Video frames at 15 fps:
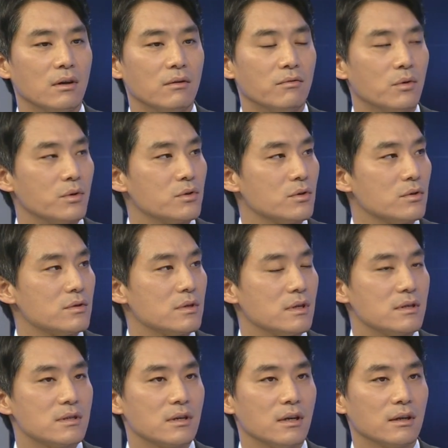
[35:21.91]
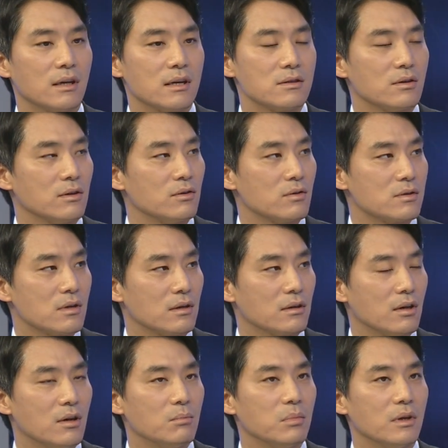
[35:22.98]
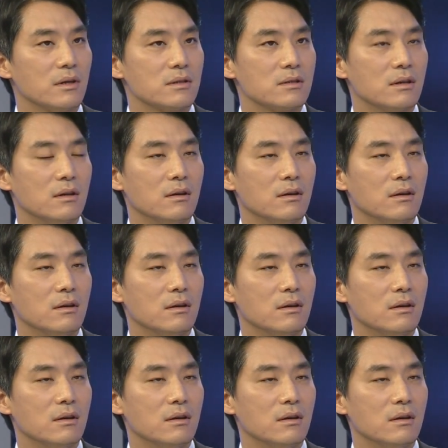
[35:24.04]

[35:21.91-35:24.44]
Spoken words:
fortunes inside Kaesong Industrial Complex.